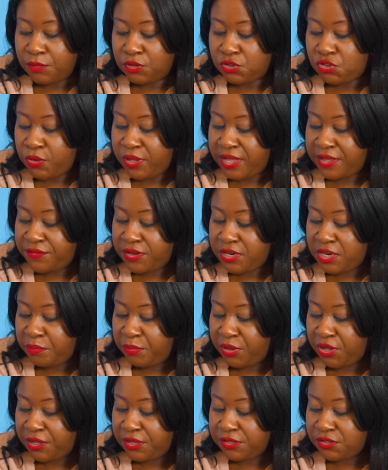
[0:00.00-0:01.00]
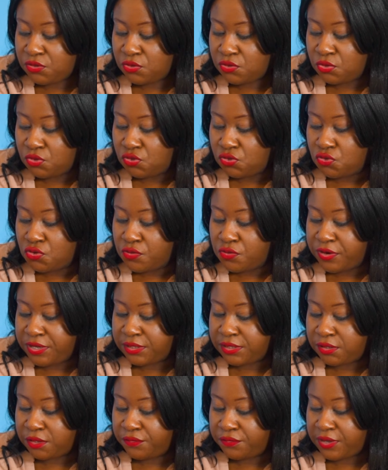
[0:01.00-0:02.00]
Do you have any personal
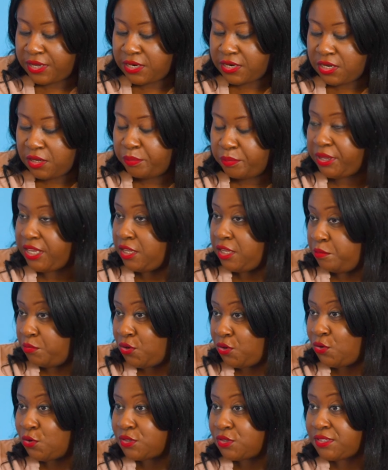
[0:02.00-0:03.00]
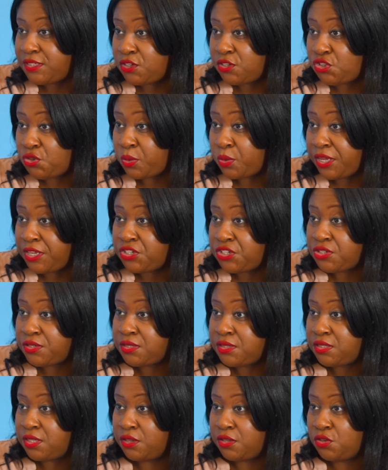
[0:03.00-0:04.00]
stories of any people or
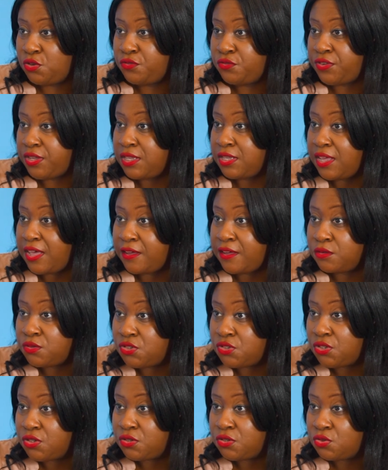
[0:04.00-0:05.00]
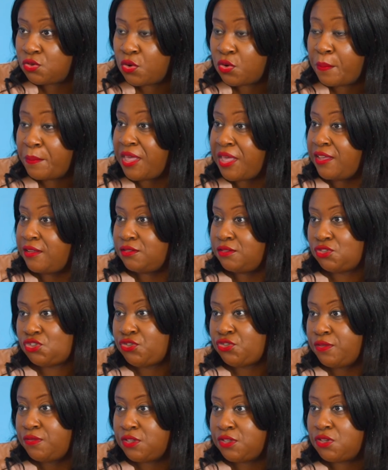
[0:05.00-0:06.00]
situations that you've encountered or met
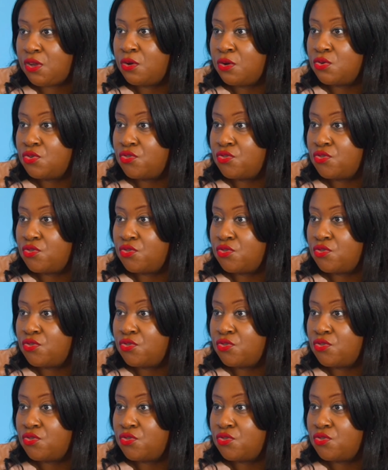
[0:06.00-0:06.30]
during this whole